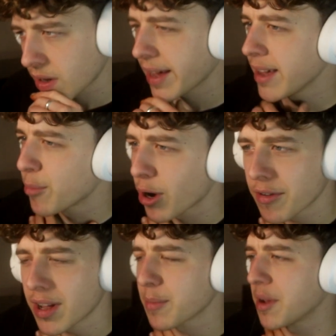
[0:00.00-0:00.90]
Hey, bro,
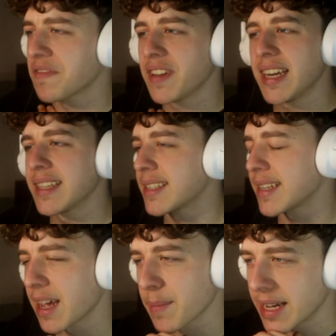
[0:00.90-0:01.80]
I've got my feelings
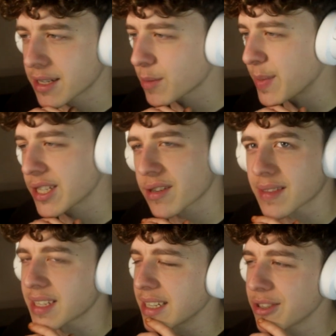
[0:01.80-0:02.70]
today, man, just based
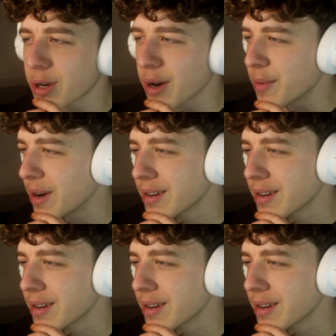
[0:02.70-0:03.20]
off this intro, bro.